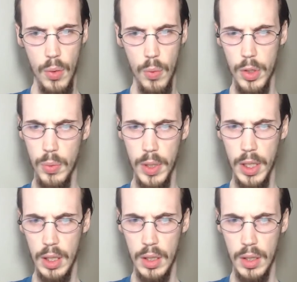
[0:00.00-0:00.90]
What are you
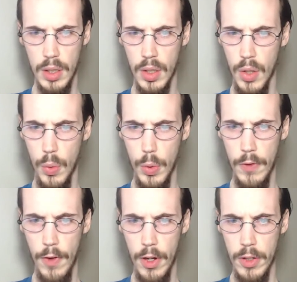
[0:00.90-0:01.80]
reading? Which
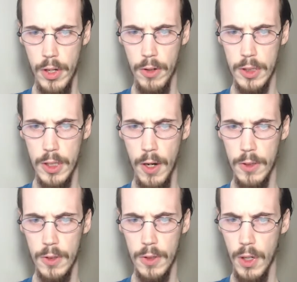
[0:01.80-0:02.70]
fairy tale
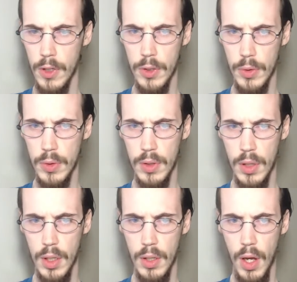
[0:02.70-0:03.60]
character are you?
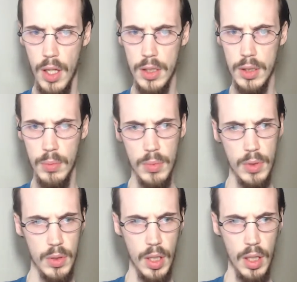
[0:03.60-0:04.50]
Awesome.
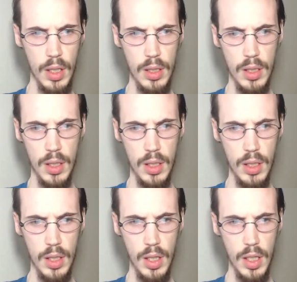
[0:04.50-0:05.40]
Okay.
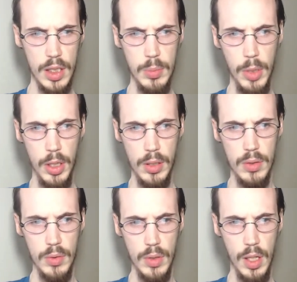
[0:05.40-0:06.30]
Someone
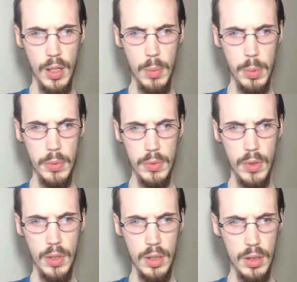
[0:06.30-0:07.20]
got a couple
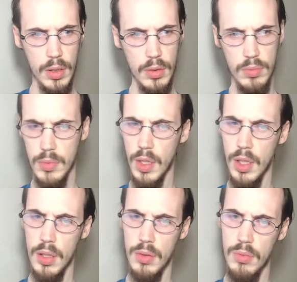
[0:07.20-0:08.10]
on a,
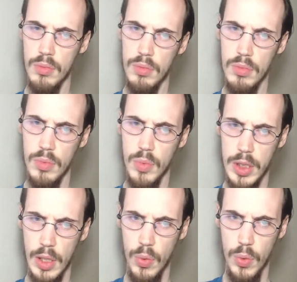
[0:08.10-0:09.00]
what is
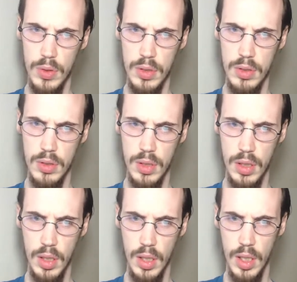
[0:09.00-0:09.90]
that, horse?
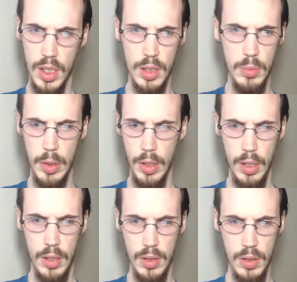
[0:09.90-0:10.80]
Somebody
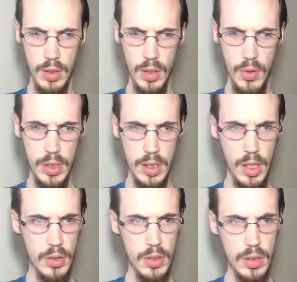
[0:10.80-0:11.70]
like, all these
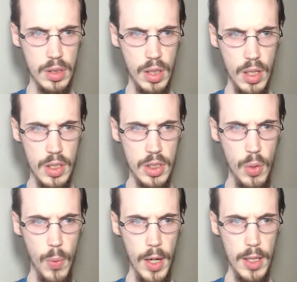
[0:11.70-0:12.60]
characters. Snow
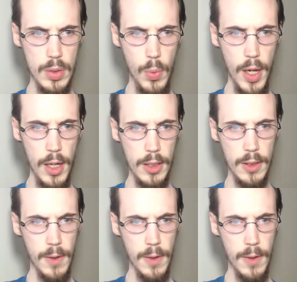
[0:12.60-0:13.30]
White is awake.